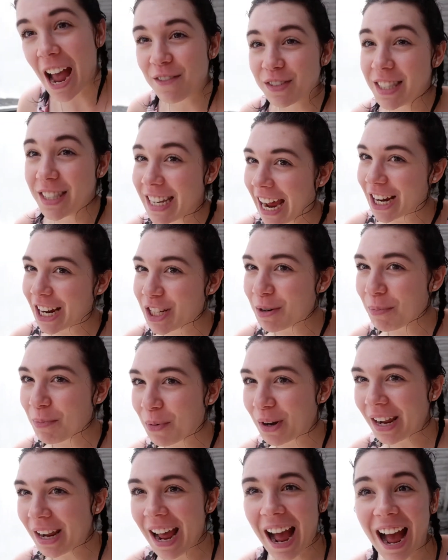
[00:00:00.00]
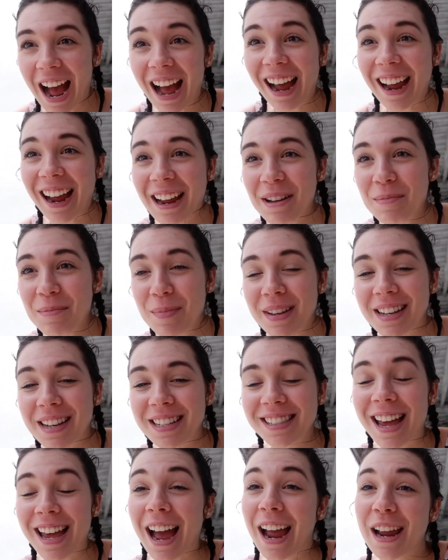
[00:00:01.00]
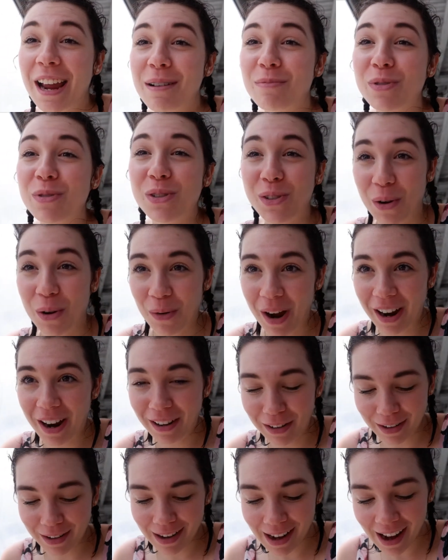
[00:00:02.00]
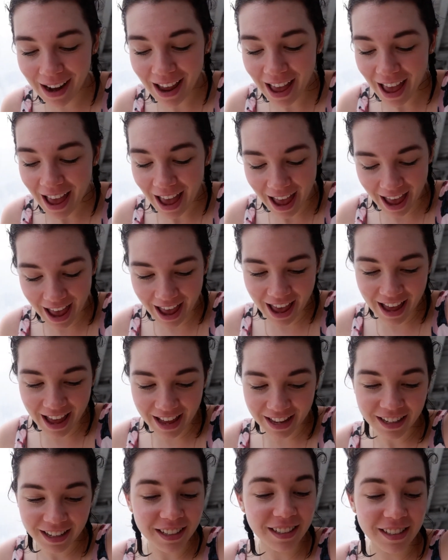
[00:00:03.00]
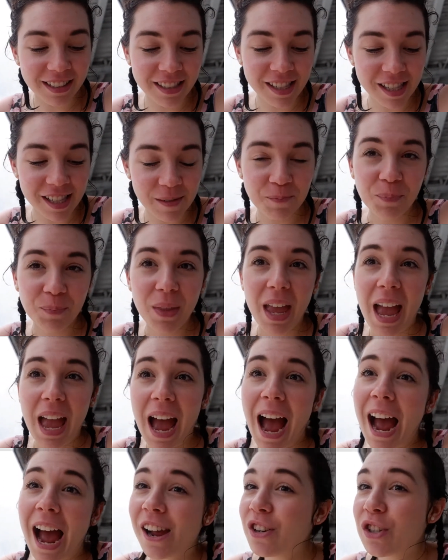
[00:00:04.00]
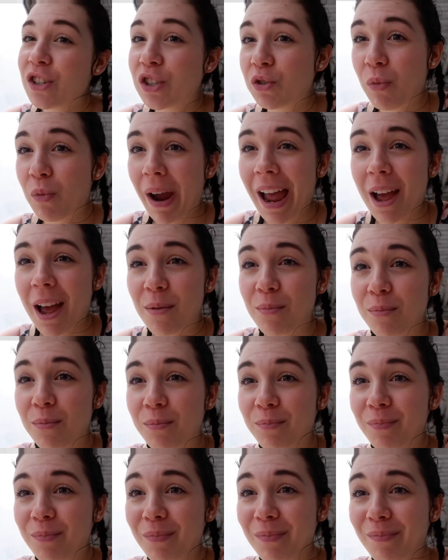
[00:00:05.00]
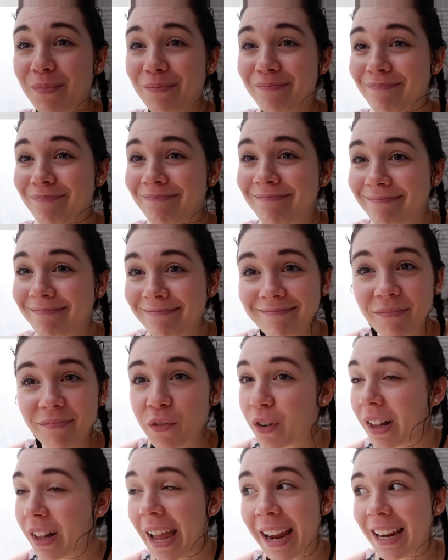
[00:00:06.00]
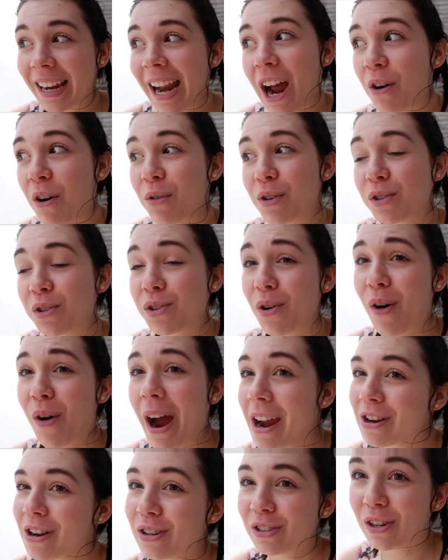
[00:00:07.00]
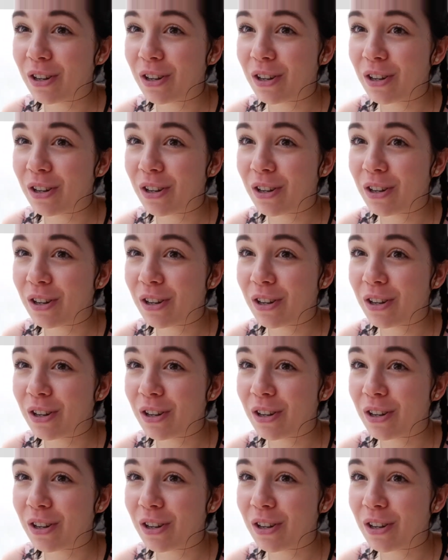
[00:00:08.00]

I've stacked it pretty high because I am so hungry and I just swam for like an hour so I